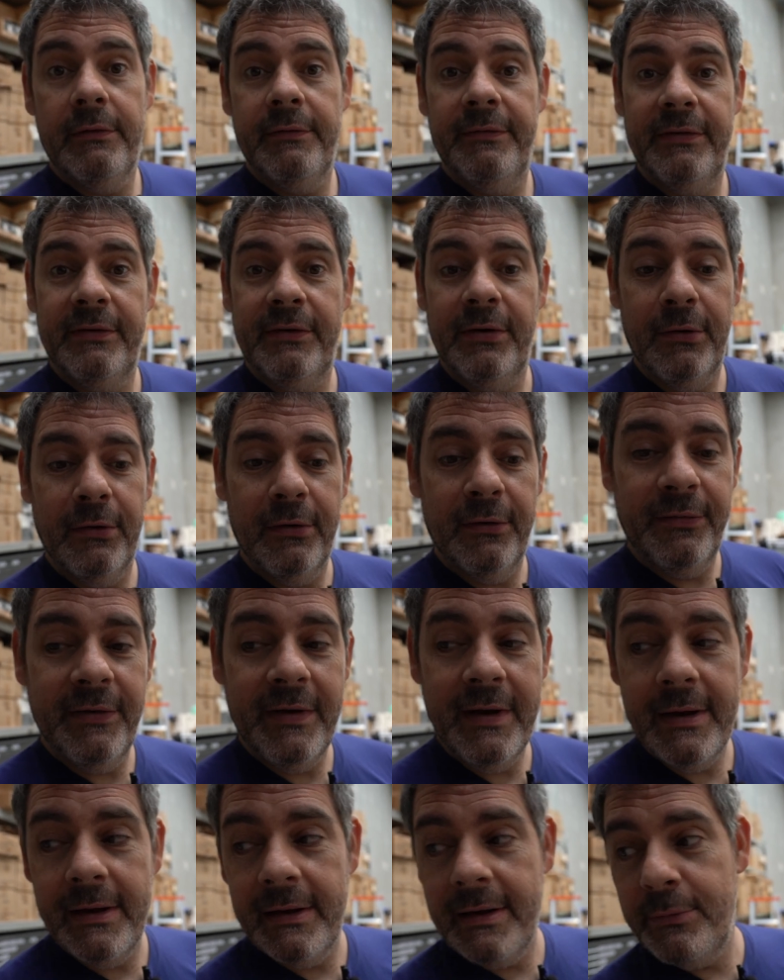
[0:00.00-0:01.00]
of
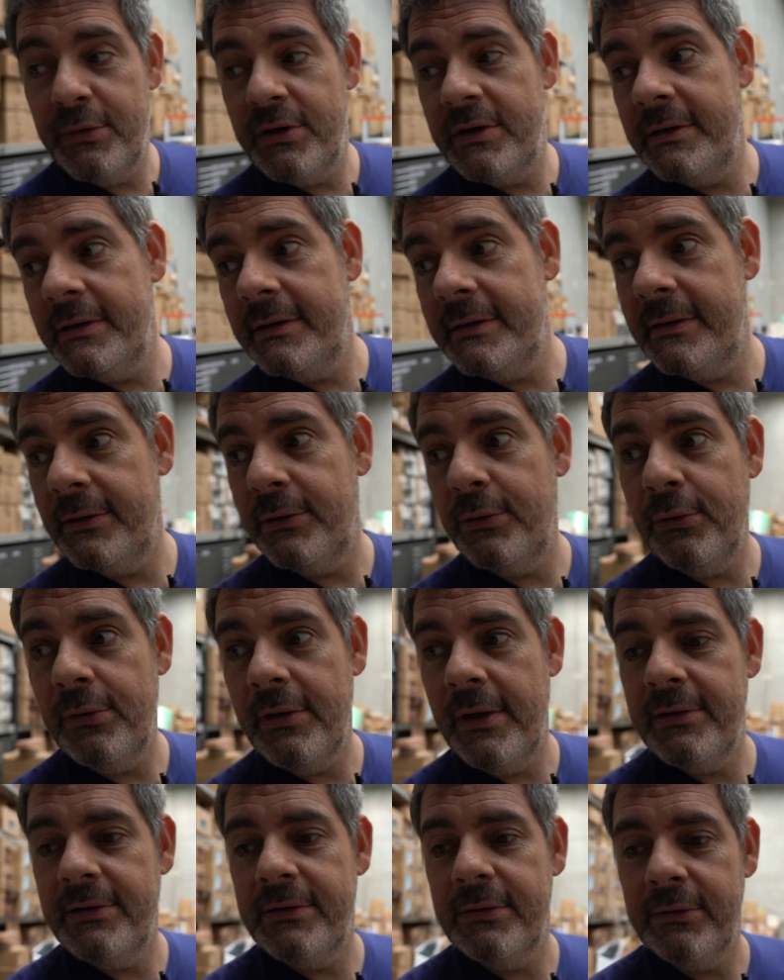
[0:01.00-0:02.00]
photography and images and all
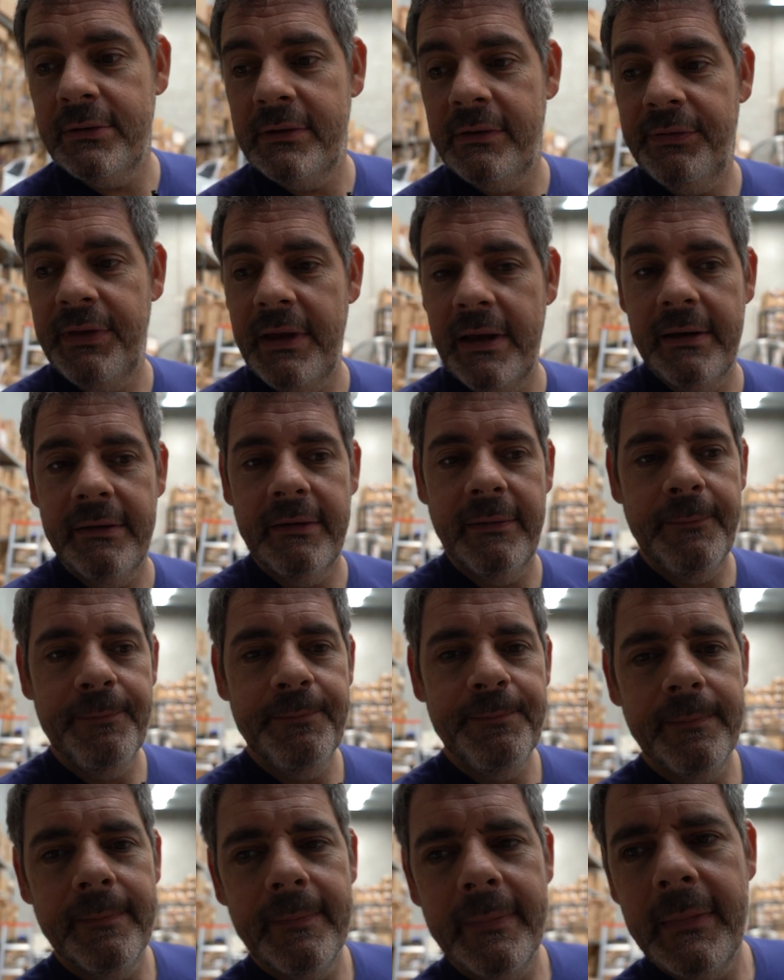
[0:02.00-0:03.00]
those sorts of things,
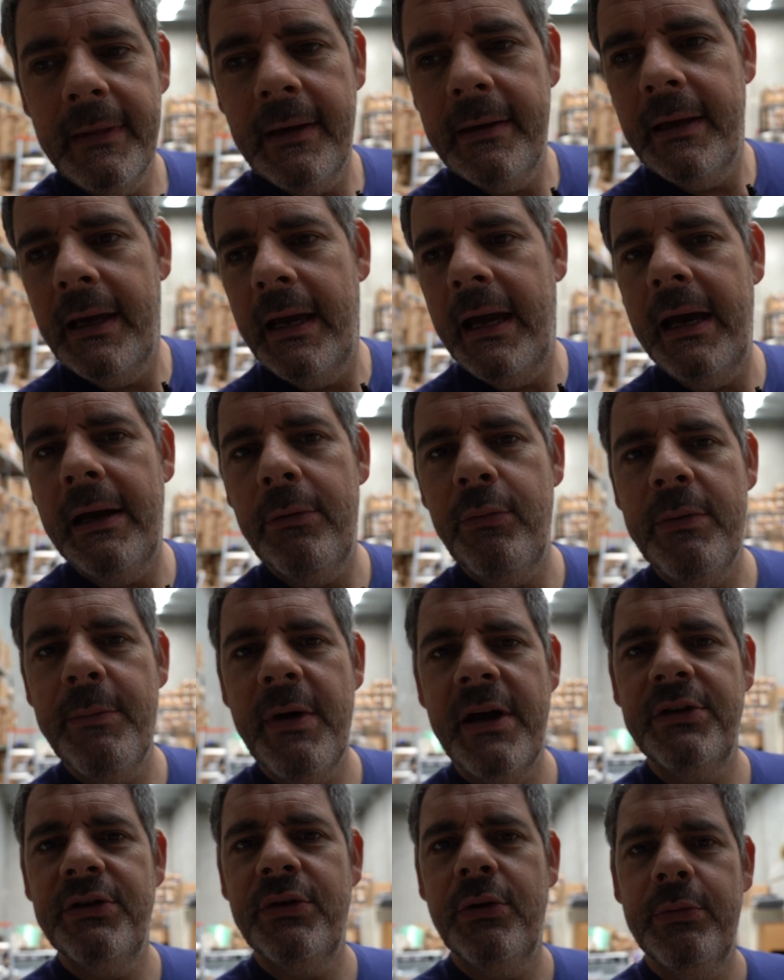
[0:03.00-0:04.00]
how do we
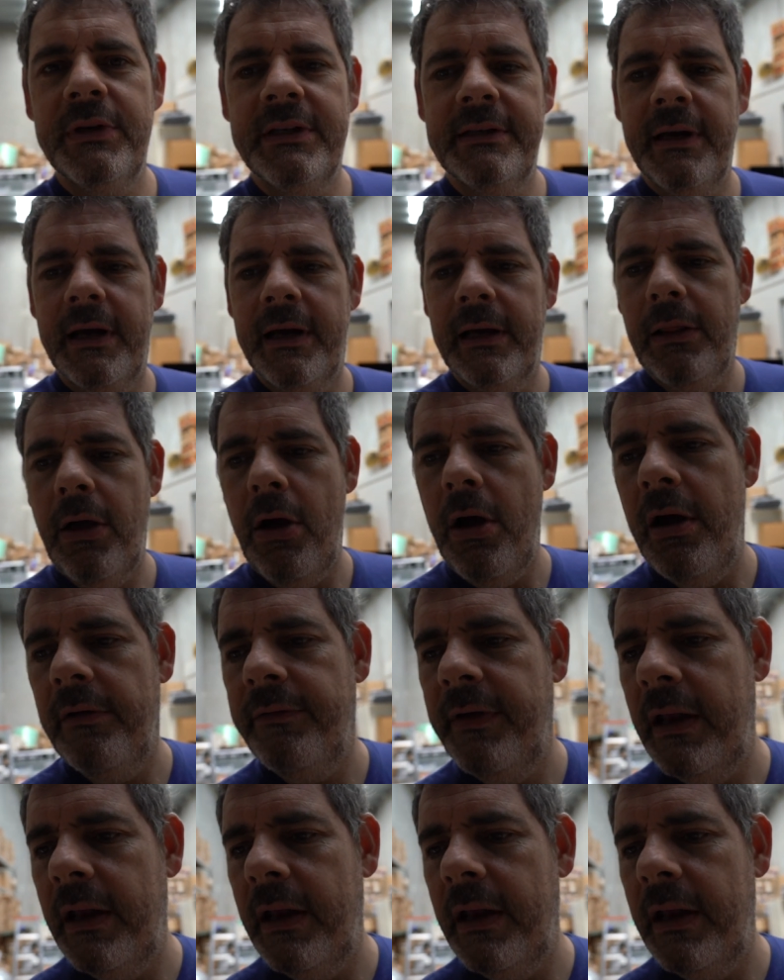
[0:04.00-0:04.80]
make sure we stay alive?